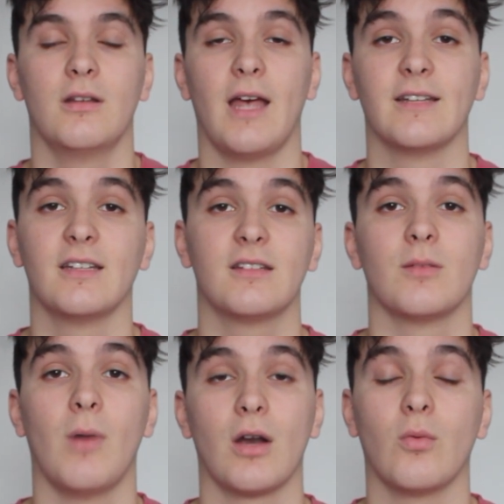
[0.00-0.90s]
And since the
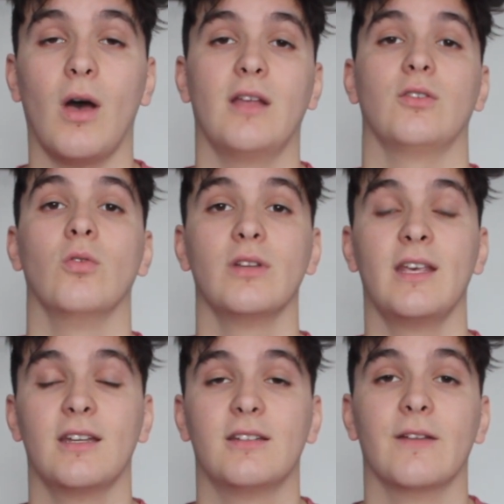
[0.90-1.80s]
Model Y is only
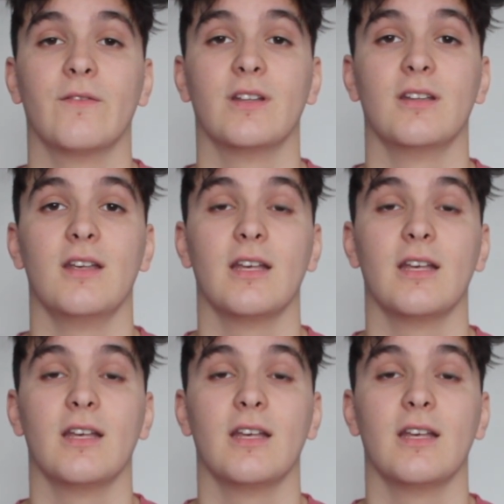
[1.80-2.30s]
in its infancy,